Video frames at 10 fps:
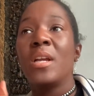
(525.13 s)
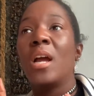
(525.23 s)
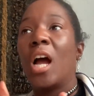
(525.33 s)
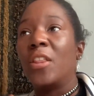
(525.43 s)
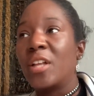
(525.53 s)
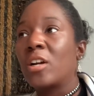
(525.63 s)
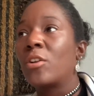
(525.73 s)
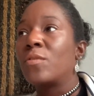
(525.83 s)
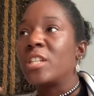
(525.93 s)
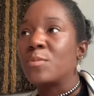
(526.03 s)
And that kind
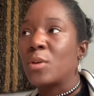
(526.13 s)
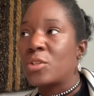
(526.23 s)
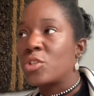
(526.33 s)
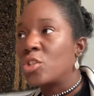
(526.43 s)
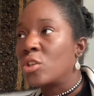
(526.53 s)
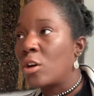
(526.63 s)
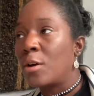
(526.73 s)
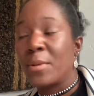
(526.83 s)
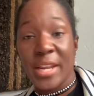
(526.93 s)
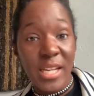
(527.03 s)
of leads me on to
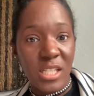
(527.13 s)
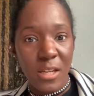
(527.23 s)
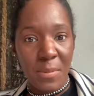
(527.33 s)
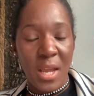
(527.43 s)
my next tip,